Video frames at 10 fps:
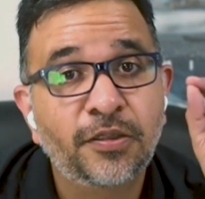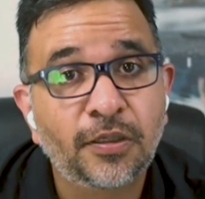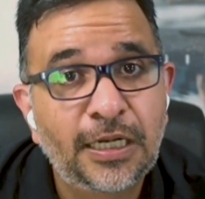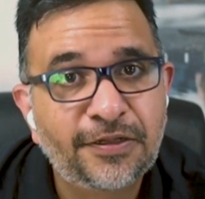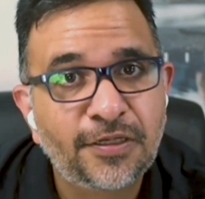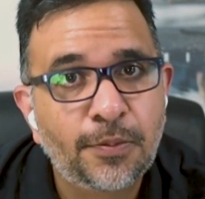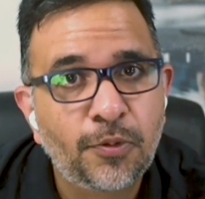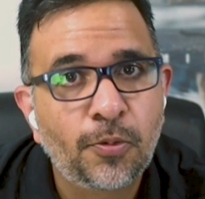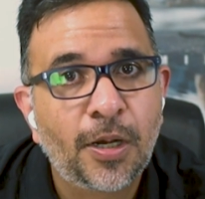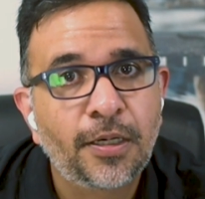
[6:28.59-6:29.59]
So lesson
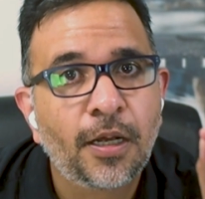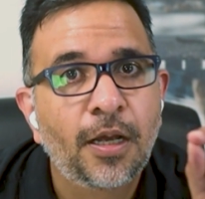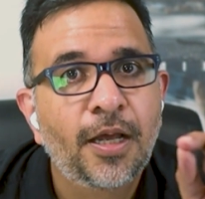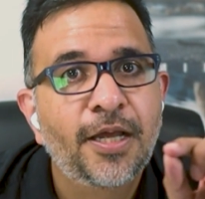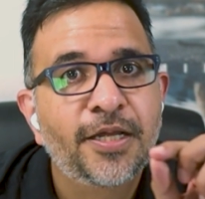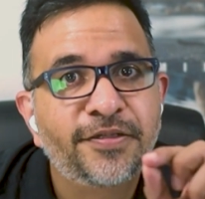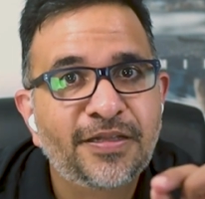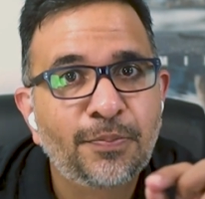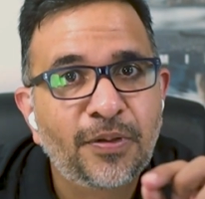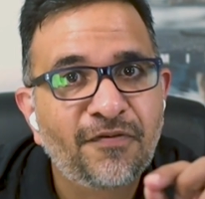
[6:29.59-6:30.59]
number 1,
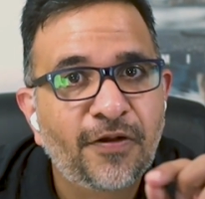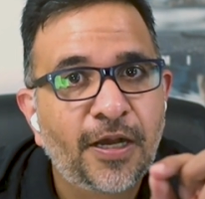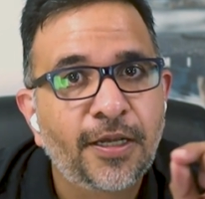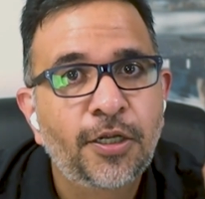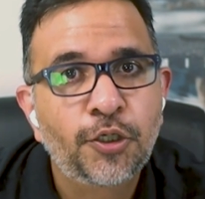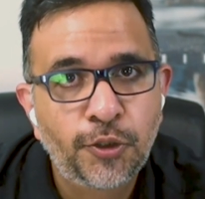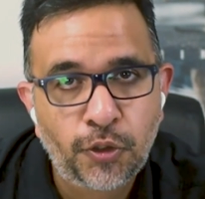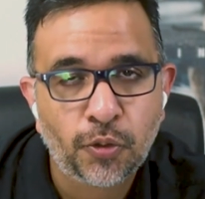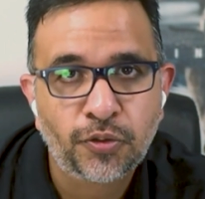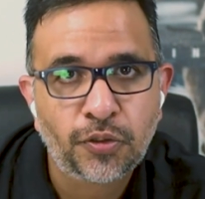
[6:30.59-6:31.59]
simplify,
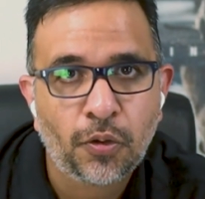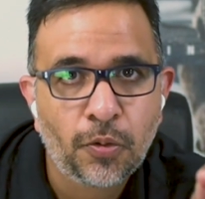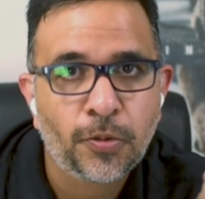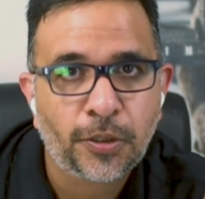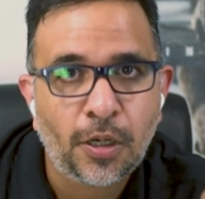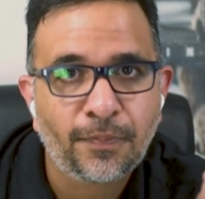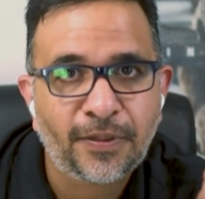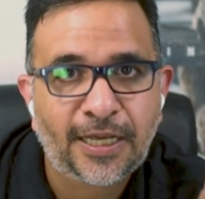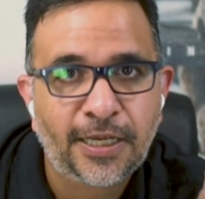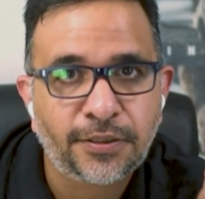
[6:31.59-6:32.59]
don't
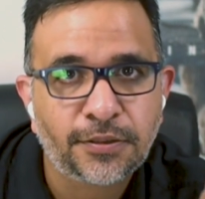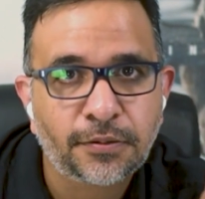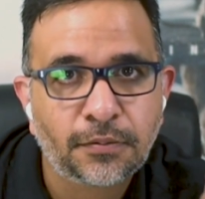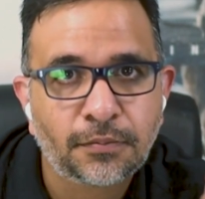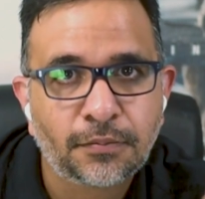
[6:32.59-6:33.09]
overcomplicate.